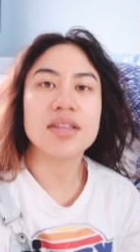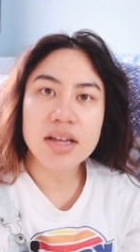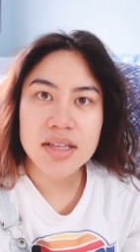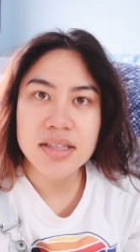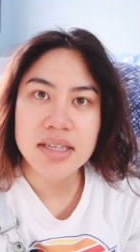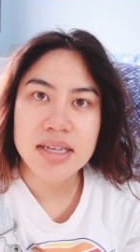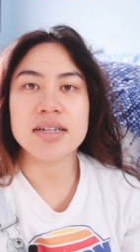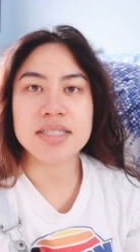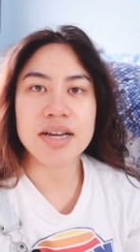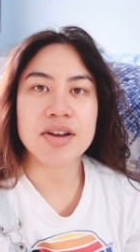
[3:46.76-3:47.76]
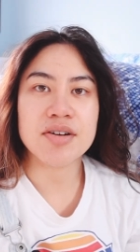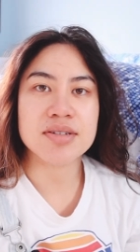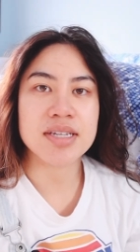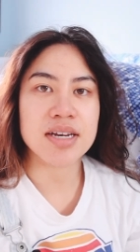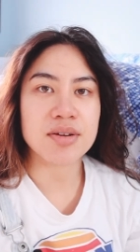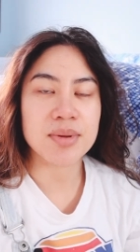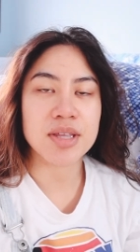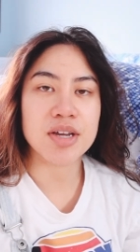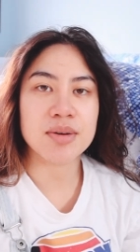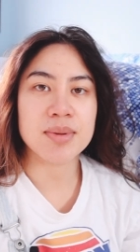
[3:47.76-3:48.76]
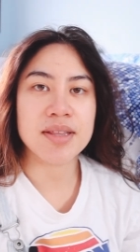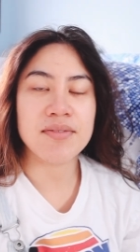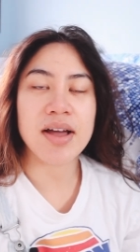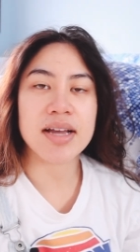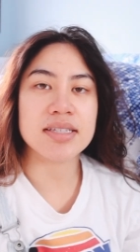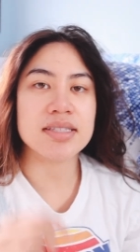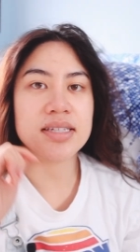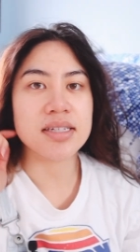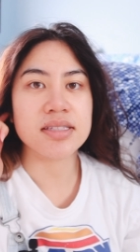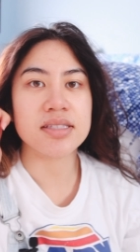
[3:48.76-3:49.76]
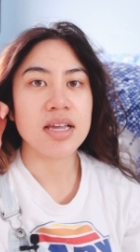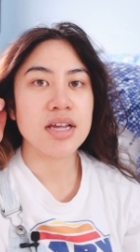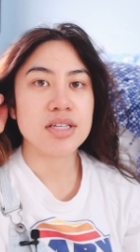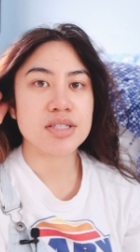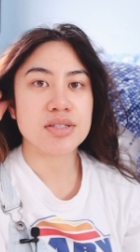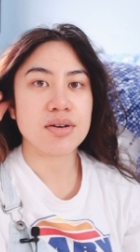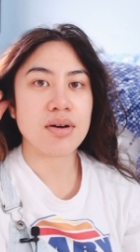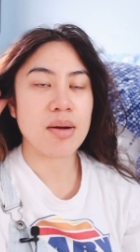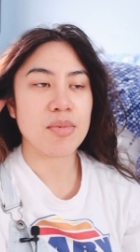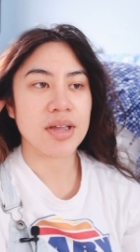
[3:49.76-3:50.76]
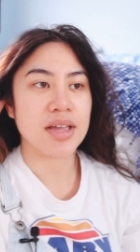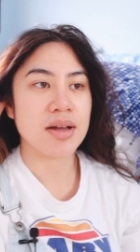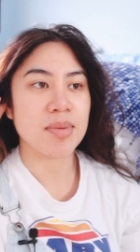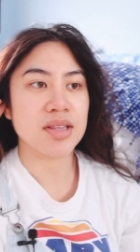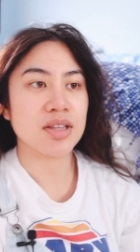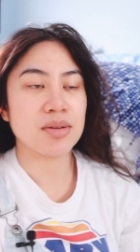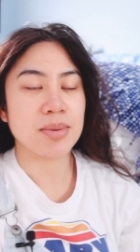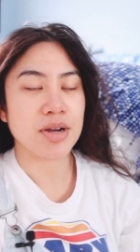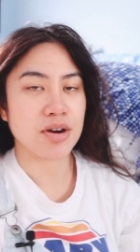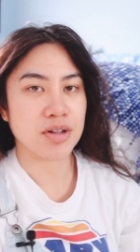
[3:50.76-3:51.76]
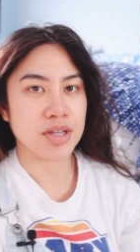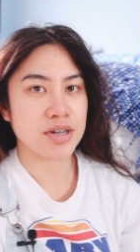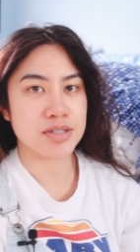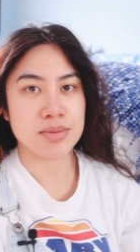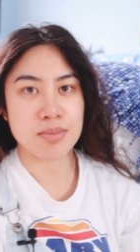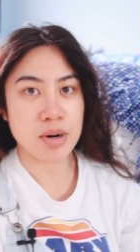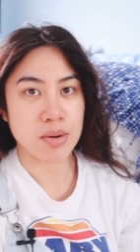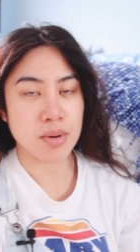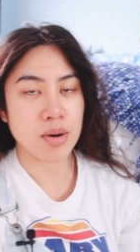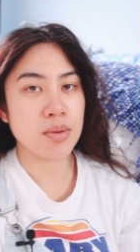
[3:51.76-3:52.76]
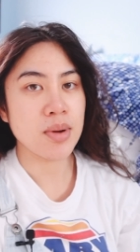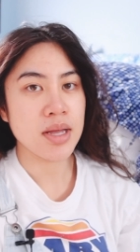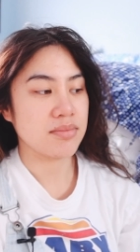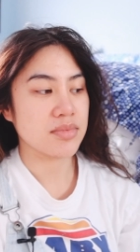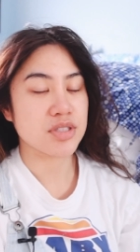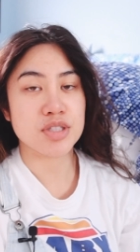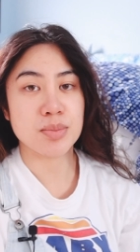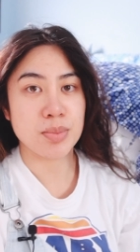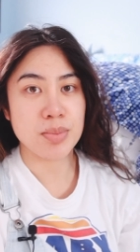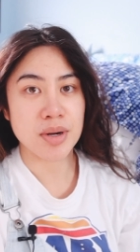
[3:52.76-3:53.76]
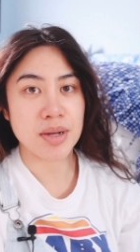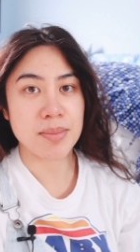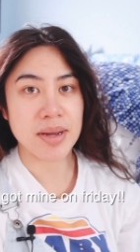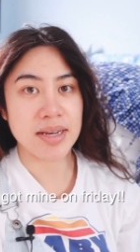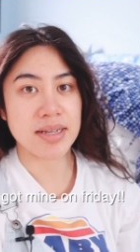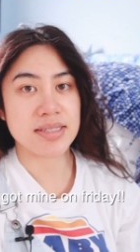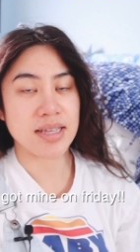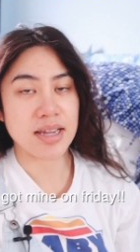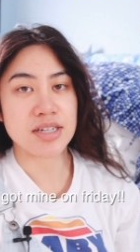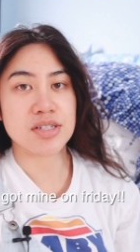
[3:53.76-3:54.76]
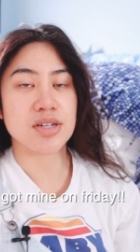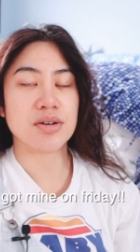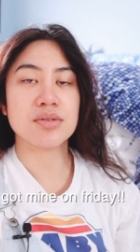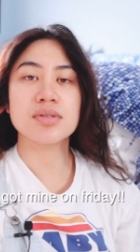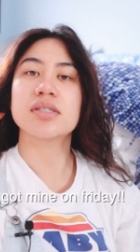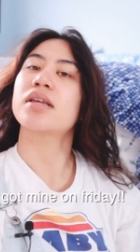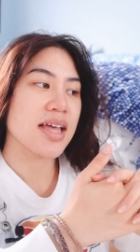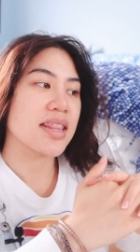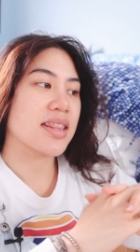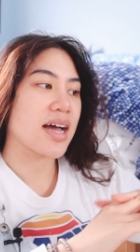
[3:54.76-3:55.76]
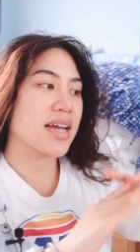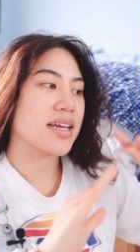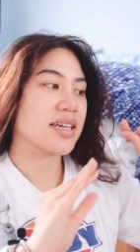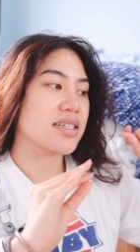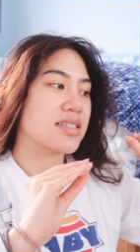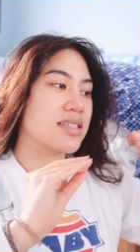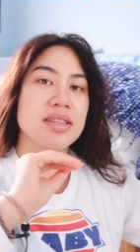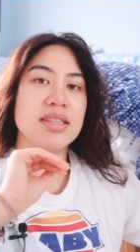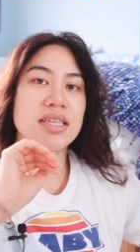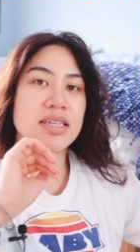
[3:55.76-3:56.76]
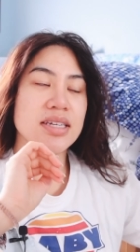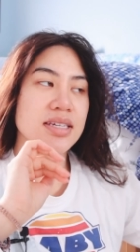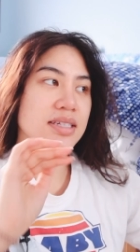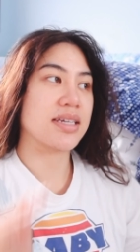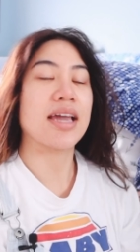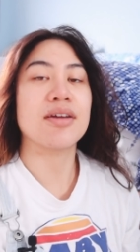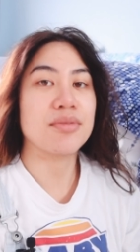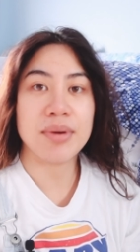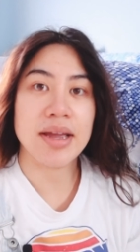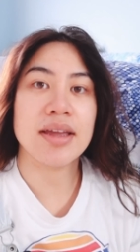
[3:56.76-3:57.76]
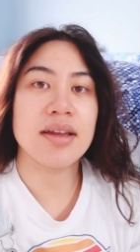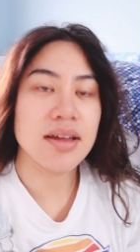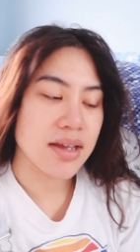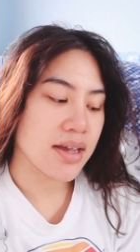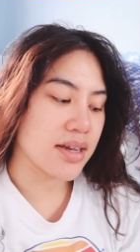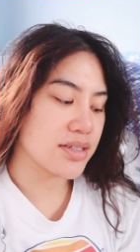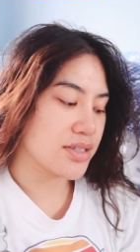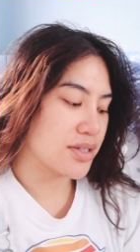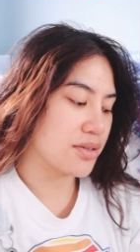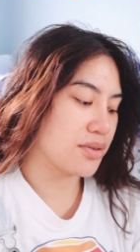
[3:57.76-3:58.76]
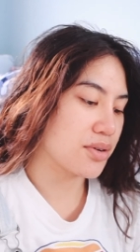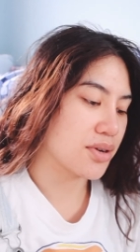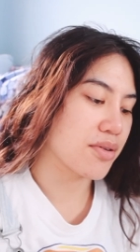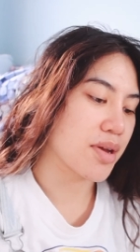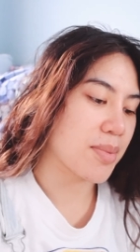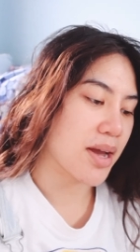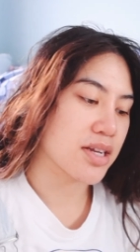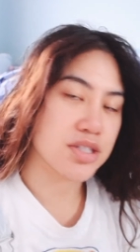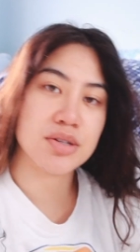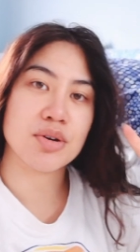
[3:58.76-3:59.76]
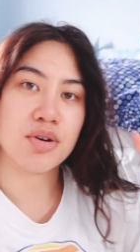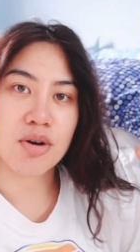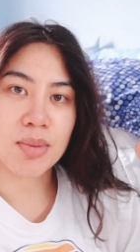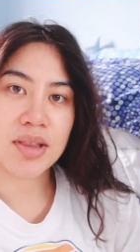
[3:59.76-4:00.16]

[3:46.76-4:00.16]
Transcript: Luckily, Ontario is getting really good with the vaccines, so I'm waking up a little bit earlier tomorrow to book my second dose. That is the gateway into going back into a normal